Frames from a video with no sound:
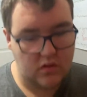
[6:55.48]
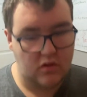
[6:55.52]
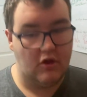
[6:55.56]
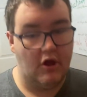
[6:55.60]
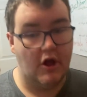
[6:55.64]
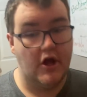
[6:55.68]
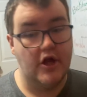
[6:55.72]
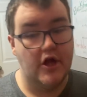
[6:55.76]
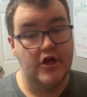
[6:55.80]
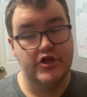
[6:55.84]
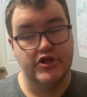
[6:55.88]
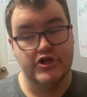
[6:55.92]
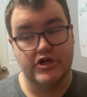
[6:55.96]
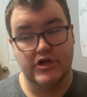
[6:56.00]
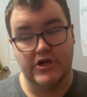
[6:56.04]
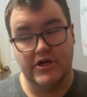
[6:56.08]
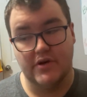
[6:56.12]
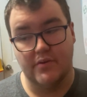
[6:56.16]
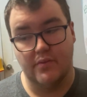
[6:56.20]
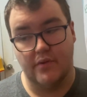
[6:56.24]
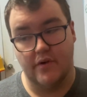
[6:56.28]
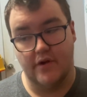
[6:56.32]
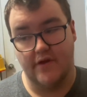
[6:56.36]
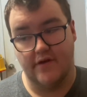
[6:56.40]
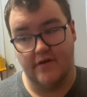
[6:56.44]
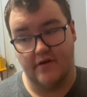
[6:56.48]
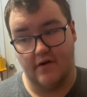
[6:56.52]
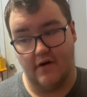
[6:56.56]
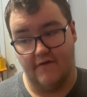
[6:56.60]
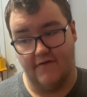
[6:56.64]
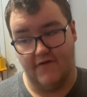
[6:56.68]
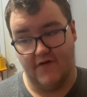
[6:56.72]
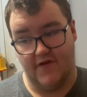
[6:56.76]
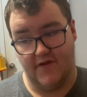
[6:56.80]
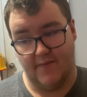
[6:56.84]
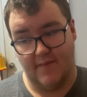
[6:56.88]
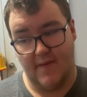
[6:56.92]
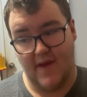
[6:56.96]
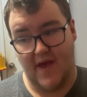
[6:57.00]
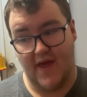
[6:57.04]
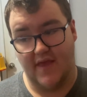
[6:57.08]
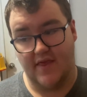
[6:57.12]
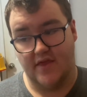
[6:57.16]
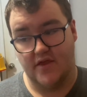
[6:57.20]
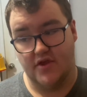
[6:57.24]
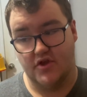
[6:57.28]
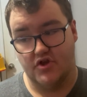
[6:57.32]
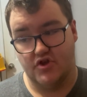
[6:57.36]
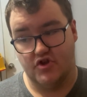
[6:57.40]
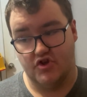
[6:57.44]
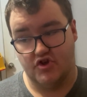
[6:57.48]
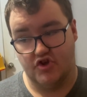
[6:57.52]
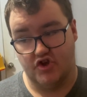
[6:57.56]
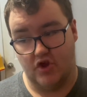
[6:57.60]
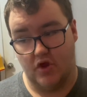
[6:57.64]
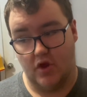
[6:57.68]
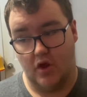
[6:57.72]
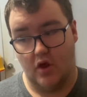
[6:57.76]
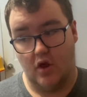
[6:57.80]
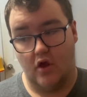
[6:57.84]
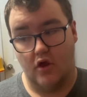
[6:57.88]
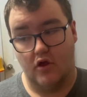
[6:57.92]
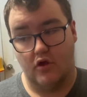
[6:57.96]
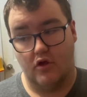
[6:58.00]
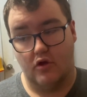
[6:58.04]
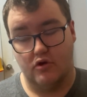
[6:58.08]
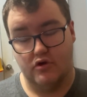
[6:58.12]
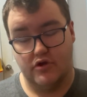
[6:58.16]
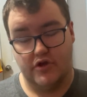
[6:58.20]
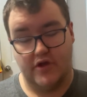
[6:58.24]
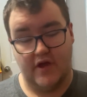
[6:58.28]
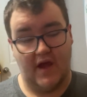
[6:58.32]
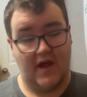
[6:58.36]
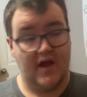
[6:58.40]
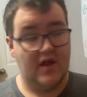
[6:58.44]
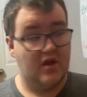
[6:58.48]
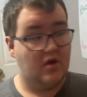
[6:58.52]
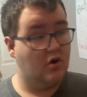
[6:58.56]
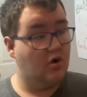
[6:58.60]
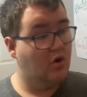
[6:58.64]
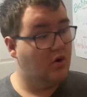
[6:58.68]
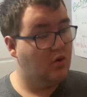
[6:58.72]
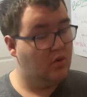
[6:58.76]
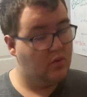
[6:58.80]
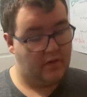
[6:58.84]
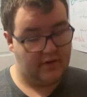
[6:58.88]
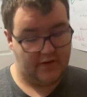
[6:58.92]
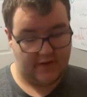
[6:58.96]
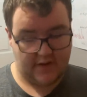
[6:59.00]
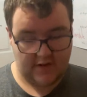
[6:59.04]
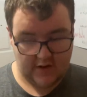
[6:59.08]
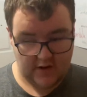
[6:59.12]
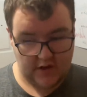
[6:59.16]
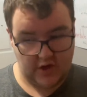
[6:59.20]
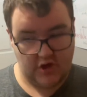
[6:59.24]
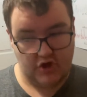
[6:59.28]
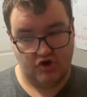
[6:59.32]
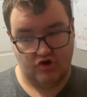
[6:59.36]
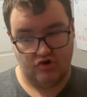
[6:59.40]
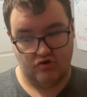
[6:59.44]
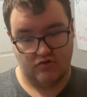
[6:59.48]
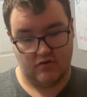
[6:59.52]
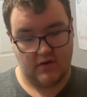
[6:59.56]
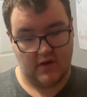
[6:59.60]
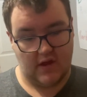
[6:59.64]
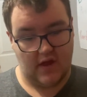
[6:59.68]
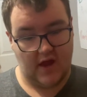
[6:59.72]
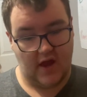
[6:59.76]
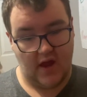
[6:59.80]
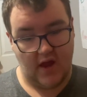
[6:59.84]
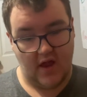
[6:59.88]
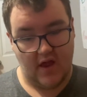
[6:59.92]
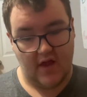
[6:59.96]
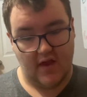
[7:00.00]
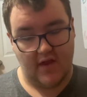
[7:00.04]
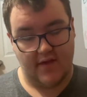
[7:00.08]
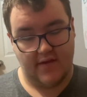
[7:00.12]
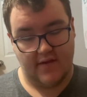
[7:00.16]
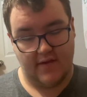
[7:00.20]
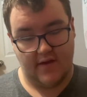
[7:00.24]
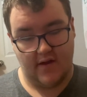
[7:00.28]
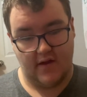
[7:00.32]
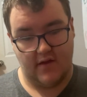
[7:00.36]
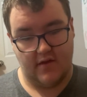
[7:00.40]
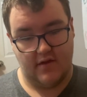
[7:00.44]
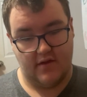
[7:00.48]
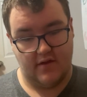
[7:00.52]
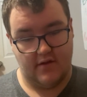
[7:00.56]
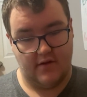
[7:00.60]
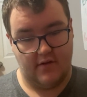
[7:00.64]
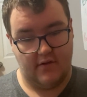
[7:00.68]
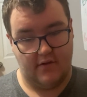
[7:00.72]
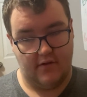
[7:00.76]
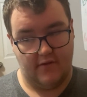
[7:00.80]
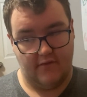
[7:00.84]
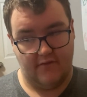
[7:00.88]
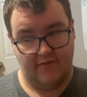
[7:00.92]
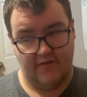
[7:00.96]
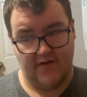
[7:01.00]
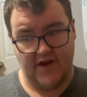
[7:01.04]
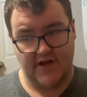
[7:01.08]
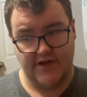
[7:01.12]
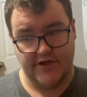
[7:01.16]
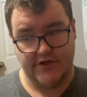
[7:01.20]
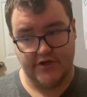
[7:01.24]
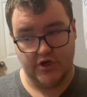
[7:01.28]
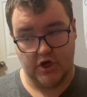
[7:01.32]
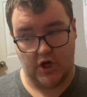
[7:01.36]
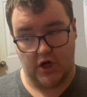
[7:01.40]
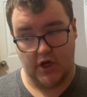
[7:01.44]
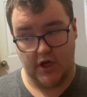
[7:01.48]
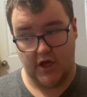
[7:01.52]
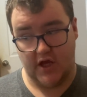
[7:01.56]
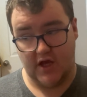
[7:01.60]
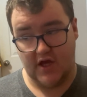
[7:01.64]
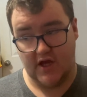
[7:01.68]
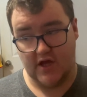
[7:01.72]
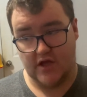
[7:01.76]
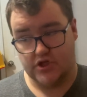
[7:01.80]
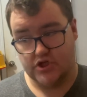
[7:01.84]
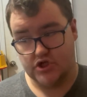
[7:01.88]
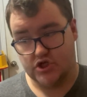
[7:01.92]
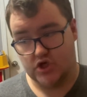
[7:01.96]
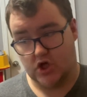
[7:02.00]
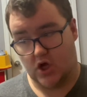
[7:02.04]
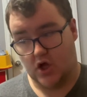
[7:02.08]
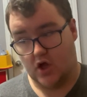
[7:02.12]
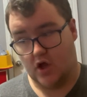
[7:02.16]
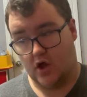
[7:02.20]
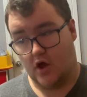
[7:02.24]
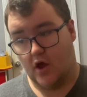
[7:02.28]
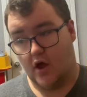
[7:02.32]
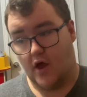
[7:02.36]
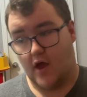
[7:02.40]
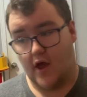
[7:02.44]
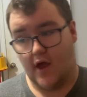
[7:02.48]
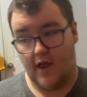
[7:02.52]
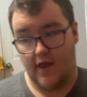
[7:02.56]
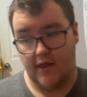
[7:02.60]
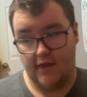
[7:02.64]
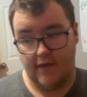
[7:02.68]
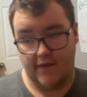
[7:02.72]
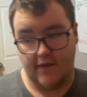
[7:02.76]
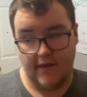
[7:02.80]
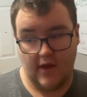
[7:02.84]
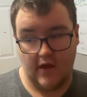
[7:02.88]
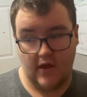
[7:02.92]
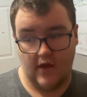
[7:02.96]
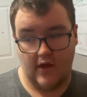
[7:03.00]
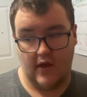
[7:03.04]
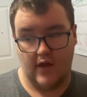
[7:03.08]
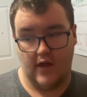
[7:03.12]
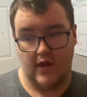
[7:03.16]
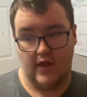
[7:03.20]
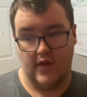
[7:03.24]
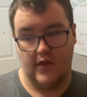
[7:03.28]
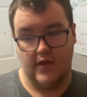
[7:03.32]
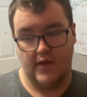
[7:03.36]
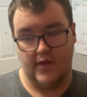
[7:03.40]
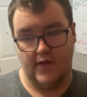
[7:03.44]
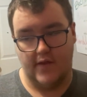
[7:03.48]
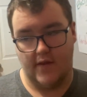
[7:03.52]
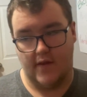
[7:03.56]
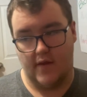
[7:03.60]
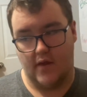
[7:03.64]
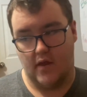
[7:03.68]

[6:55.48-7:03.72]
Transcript: when Johnny wins all of his messages. So Daniel, with an injury, of decides to feed Johnny and John and and